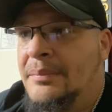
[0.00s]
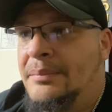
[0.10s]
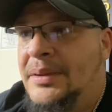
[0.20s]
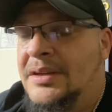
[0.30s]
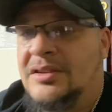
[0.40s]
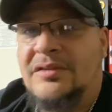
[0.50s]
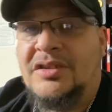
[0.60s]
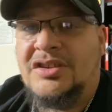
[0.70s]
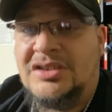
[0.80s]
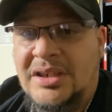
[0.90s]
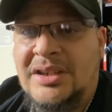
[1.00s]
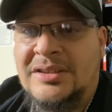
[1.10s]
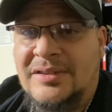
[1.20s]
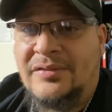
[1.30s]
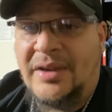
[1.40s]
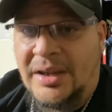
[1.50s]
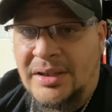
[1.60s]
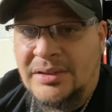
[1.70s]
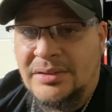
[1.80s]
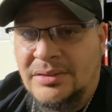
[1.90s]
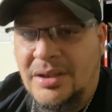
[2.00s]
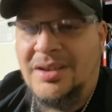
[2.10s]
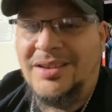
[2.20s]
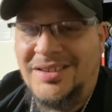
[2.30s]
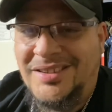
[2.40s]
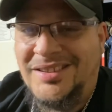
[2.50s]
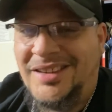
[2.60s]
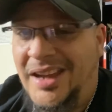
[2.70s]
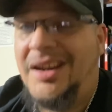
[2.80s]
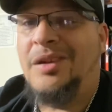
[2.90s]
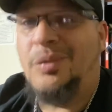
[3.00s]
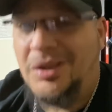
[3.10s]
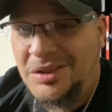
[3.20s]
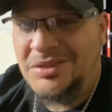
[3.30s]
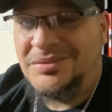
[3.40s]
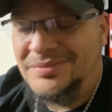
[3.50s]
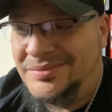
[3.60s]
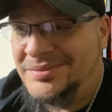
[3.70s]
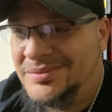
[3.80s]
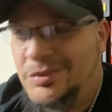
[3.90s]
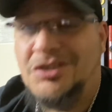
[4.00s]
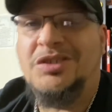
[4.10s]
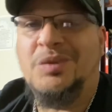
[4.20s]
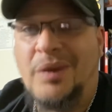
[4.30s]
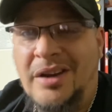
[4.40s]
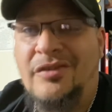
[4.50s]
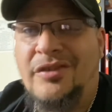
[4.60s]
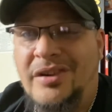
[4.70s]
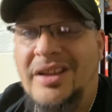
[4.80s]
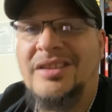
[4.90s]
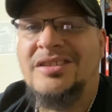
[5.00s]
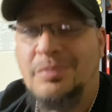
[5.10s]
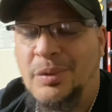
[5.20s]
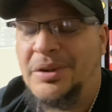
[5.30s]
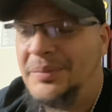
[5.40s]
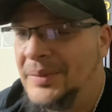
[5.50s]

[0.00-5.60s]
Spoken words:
Because if the shit hits the fan, and it will, we're just waiting for it at this point.